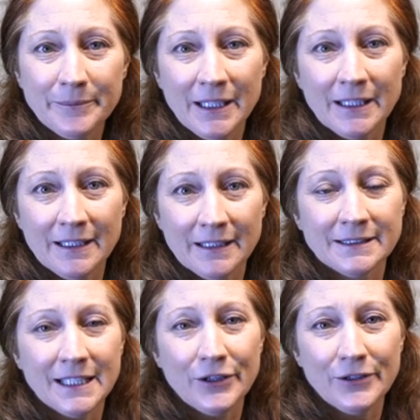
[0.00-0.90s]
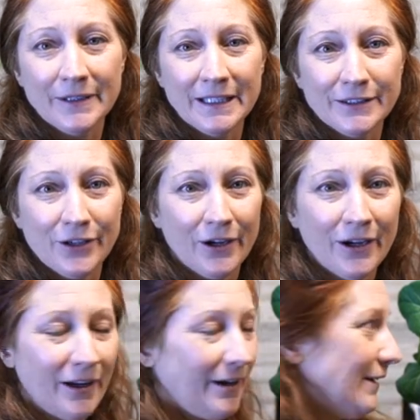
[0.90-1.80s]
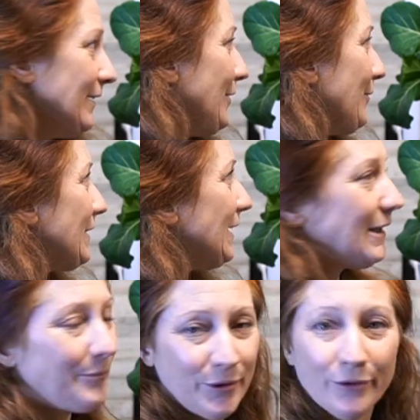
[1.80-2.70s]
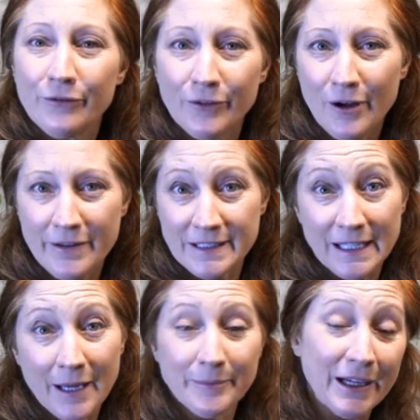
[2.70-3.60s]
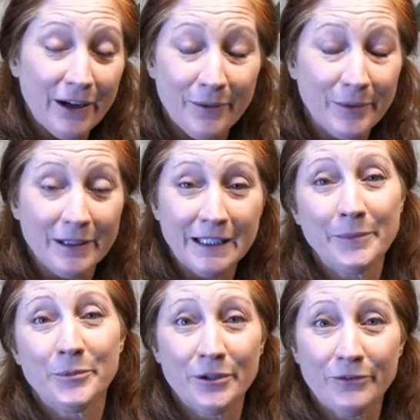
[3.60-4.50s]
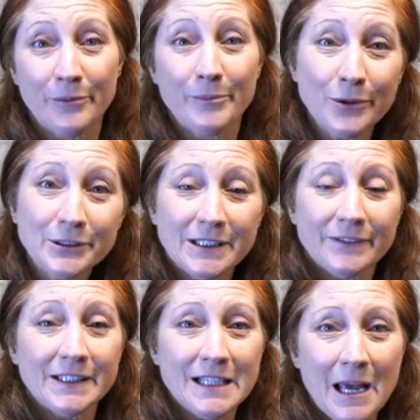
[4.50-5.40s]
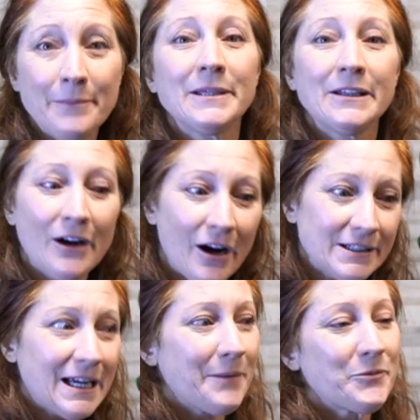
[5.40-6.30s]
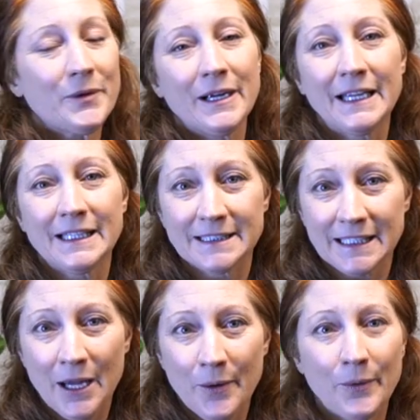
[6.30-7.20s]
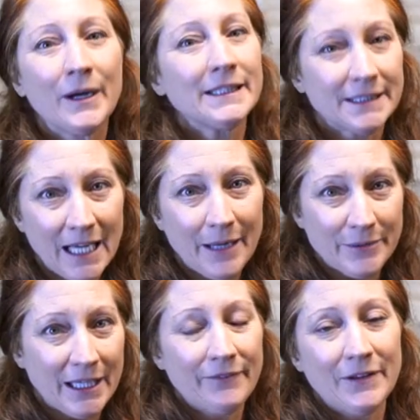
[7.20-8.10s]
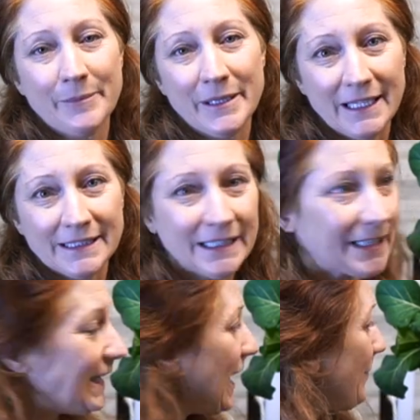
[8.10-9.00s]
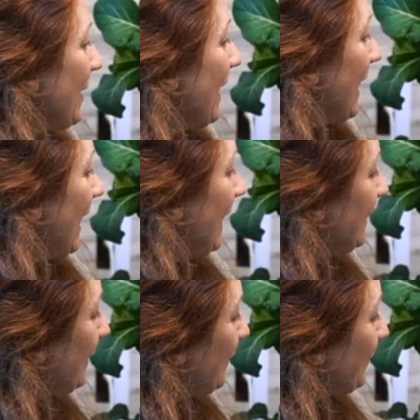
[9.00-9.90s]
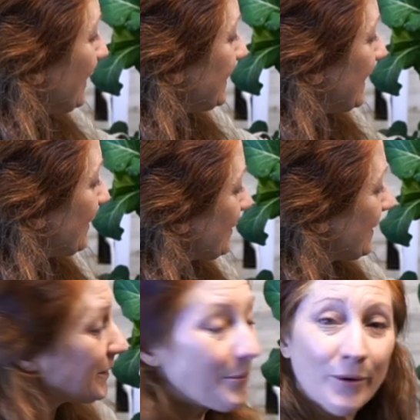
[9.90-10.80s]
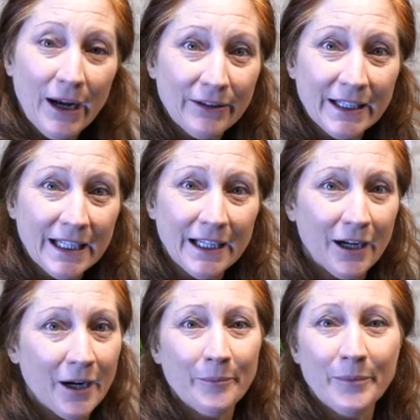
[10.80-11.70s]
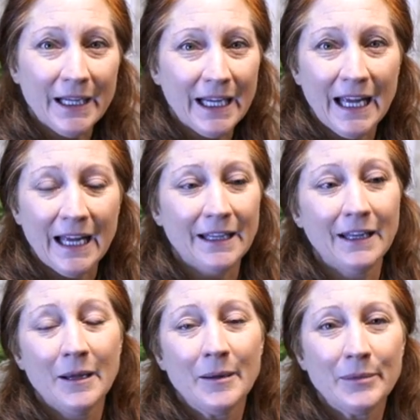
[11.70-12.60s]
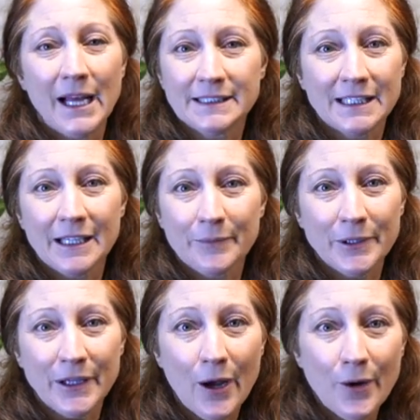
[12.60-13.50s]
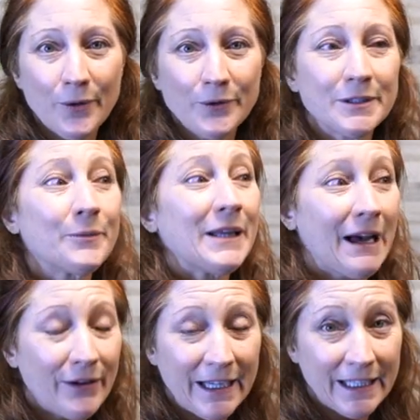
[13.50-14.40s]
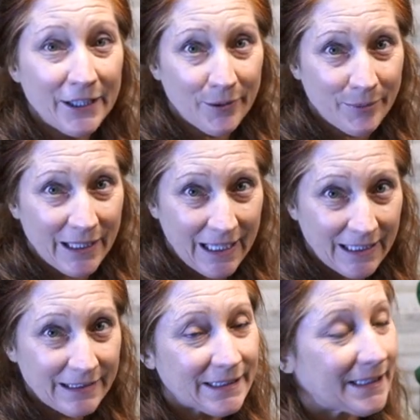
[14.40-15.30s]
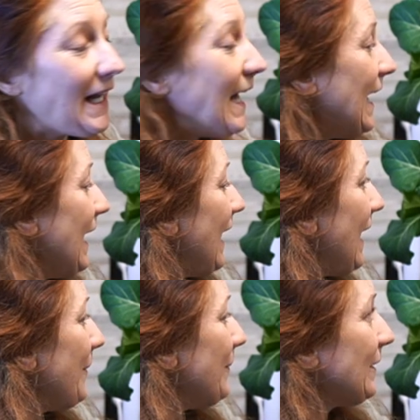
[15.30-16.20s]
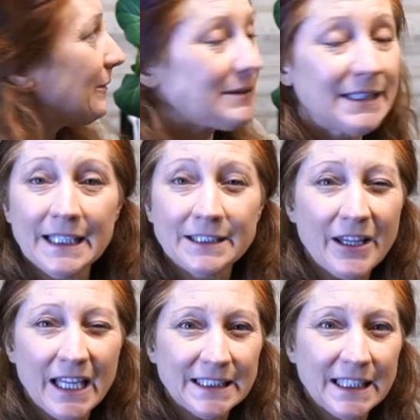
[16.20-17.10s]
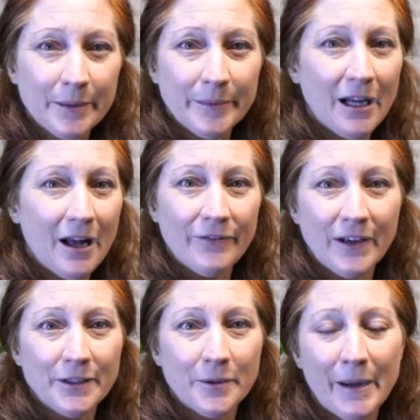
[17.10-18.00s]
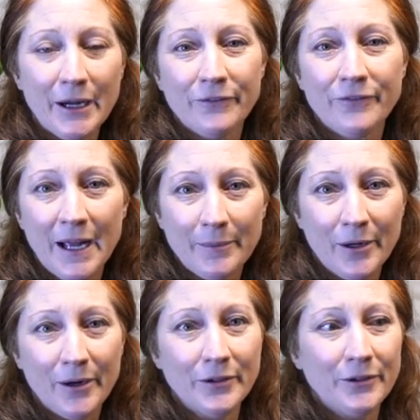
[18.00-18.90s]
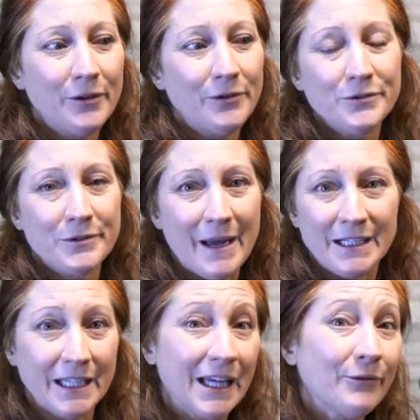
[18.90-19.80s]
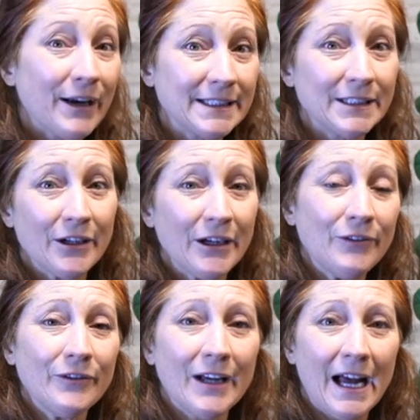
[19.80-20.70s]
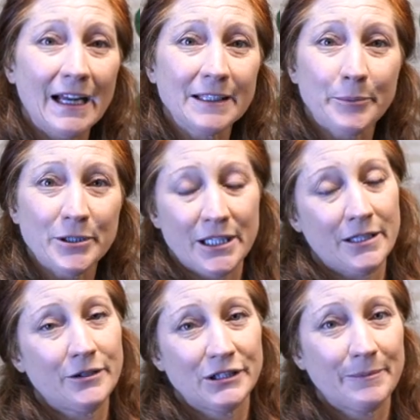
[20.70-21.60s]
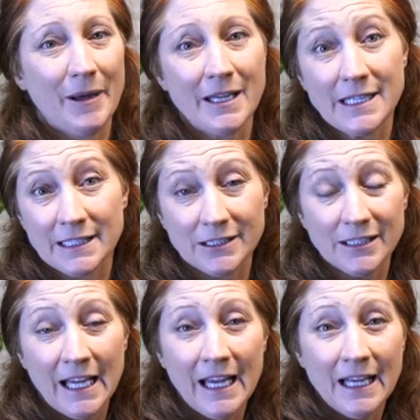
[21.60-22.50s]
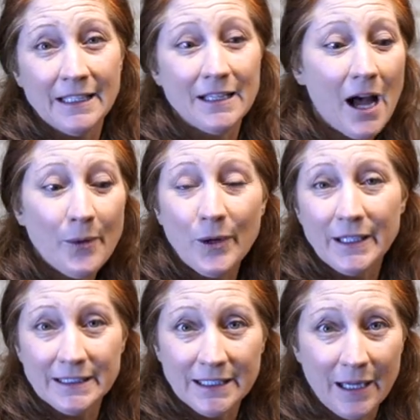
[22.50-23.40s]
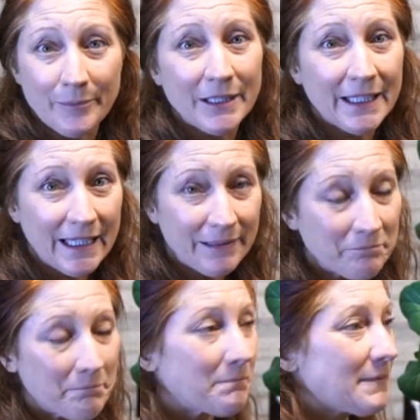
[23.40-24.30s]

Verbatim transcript: I'm not gonna tell you these are you know, clean and beautiful all the time. They are clean and beautiful most of the time, but there are times where it gets, where it's time to give them a nice cleanup. And you know, you can see there's a little browning here, but again, blasting it with the hose without hitting your plants. Um, gets all that sediment off, a little microfiber. You can use magic eraser if you've got a particular spot that's not wanting to come clean.